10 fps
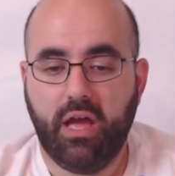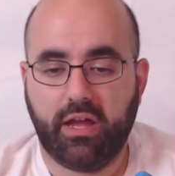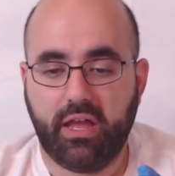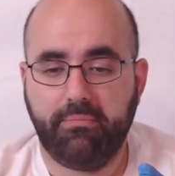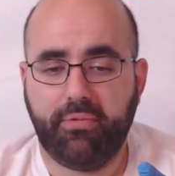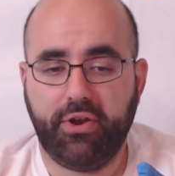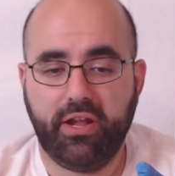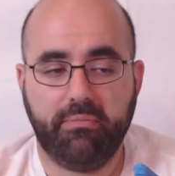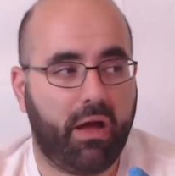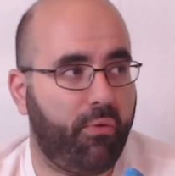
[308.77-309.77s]
I can't put it
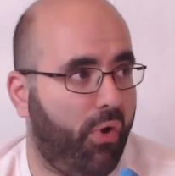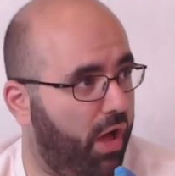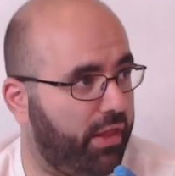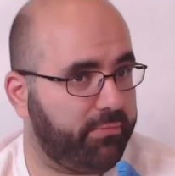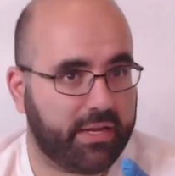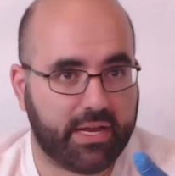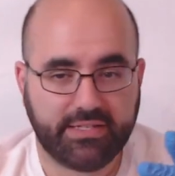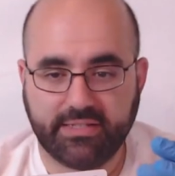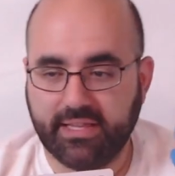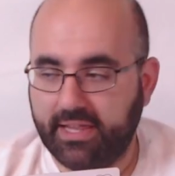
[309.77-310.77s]
in my wallet
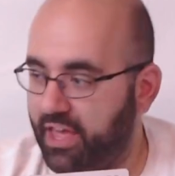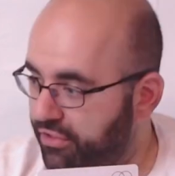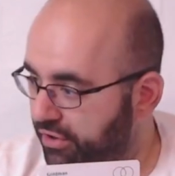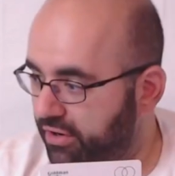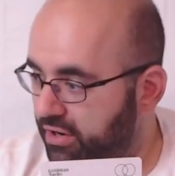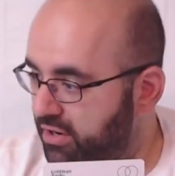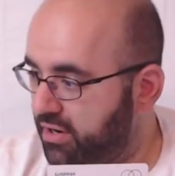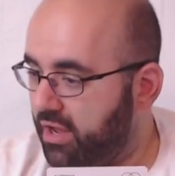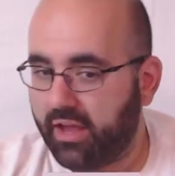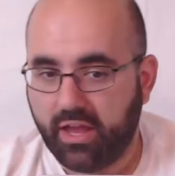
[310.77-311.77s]
because it's leather.
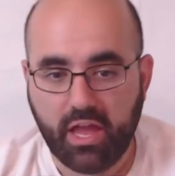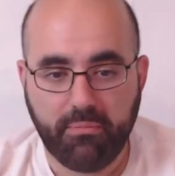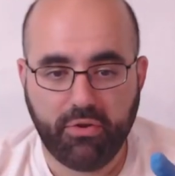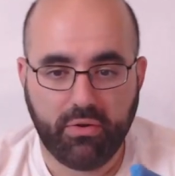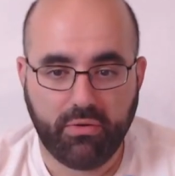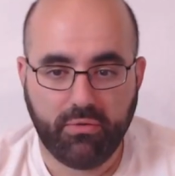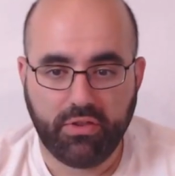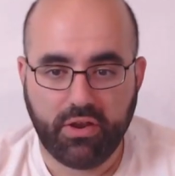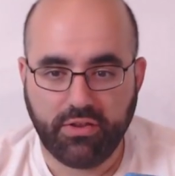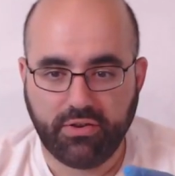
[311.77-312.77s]
I can't put it
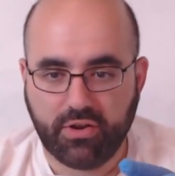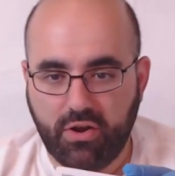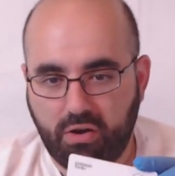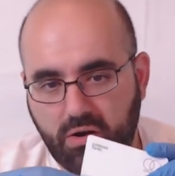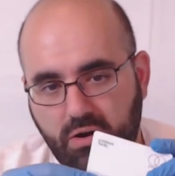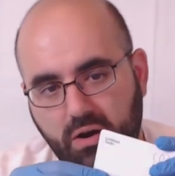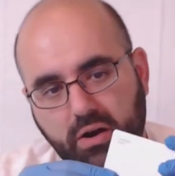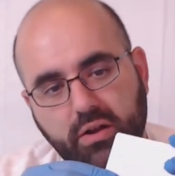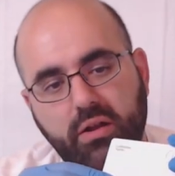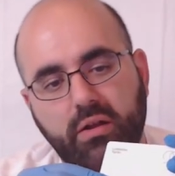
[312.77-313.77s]
with another
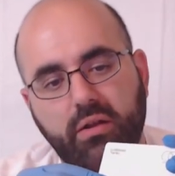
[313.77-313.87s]
card.